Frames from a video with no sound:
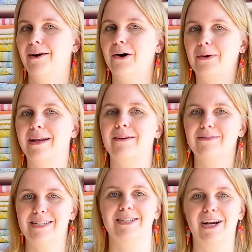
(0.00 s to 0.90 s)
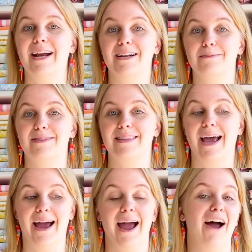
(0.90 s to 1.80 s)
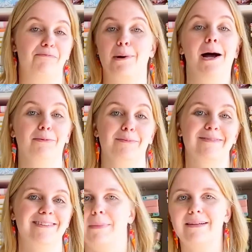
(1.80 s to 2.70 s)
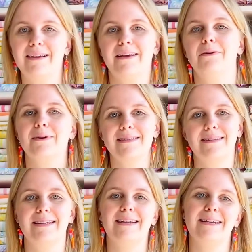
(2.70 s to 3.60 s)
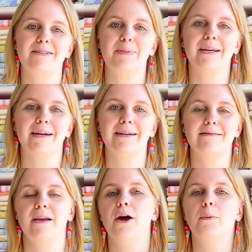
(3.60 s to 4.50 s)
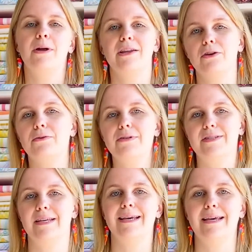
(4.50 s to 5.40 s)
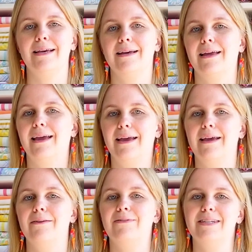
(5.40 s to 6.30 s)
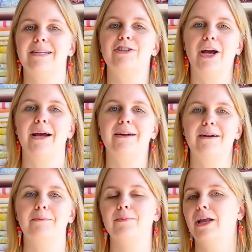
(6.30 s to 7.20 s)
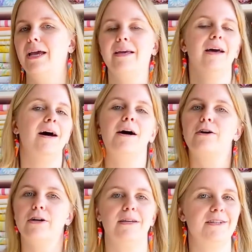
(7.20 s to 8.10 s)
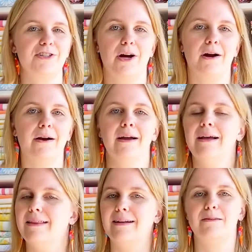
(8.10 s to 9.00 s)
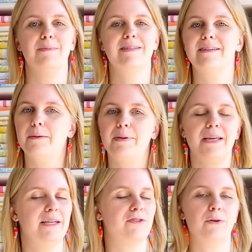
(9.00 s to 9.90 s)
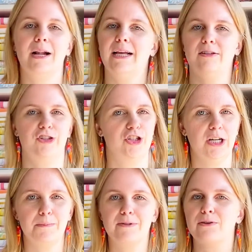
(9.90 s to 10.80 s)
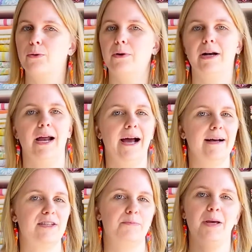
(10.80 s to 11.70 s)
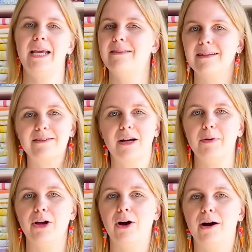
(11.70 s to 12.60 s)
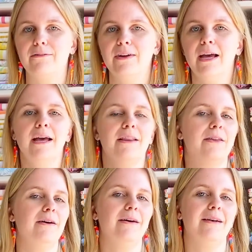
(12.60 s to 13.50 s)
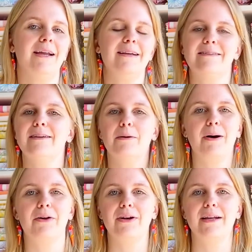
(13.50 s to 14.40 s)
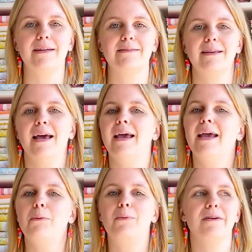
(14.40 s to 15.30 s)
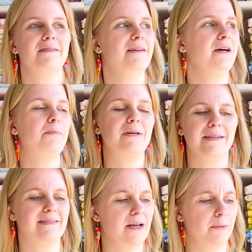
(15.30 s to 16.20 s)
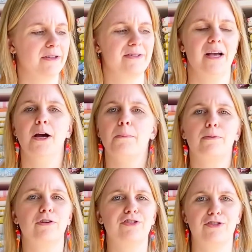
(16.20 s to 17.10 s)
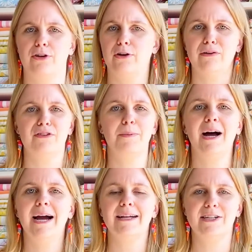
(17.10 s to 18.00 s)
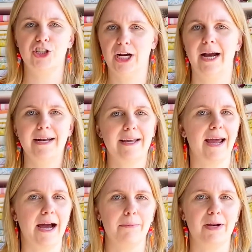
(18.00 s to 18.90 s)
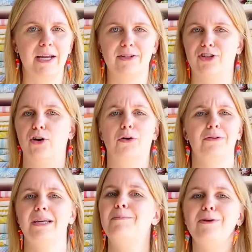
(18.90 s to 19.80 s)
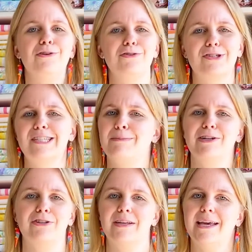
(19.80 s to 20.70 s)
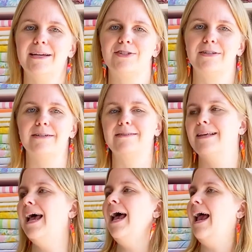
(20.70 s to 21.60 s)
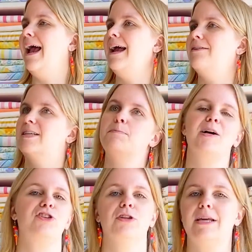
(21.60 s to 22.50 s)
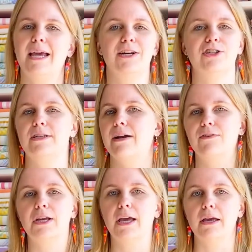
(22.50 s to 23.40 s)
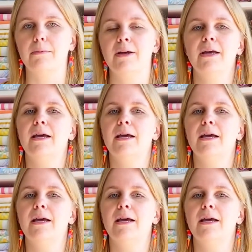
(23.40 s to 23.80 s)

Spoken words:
owning vintage items that have problems. My second reason is because when you see a vintage item like a cookie jar that it's missing a piece, or it has chips, or it has paint that's coming off, the nice thing about it is it wasn't a piece that was preserved behind a china cabinet to only be used in special occasions, and the special occasion never came.